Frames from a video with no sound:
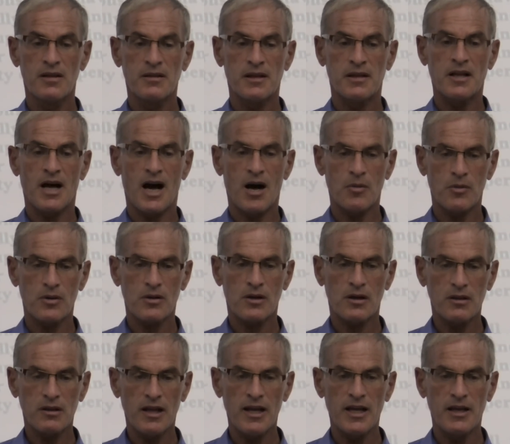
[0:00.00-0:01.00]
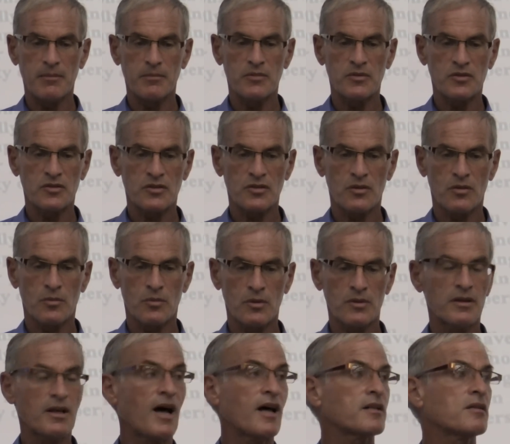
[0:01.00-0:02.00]
that our claims will
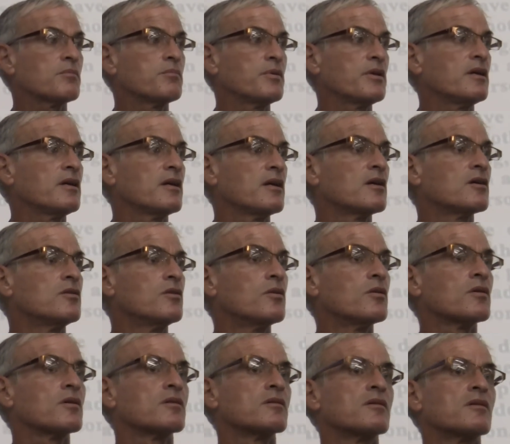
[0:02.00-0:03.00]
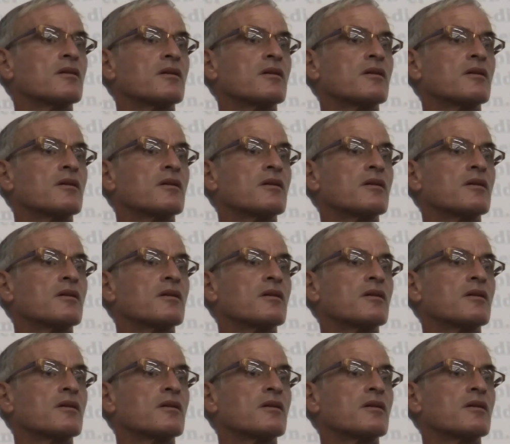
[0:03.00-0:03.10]
not be ignored.